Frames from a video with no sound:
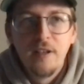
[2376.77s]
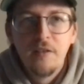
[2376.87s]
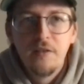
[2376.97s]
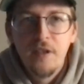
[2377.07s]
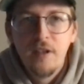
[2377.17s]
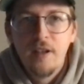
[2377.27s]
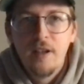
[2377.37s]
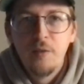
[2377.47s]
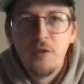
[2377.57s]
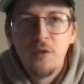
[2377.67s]
It was
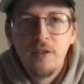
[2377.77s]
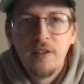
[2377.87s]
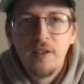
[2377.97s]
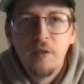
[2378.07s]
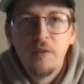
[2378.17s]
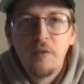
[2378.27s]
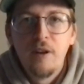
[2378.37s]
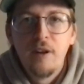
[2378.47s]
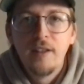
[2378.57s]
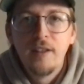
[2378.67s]
I was drawing this thing called
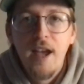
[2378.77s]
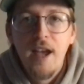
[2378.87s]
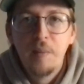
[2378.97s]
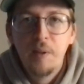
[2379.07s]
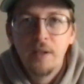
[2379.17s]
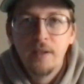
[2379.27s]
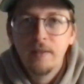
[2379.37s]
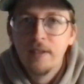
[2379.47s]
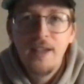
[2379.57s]
Frank the Caterpillar.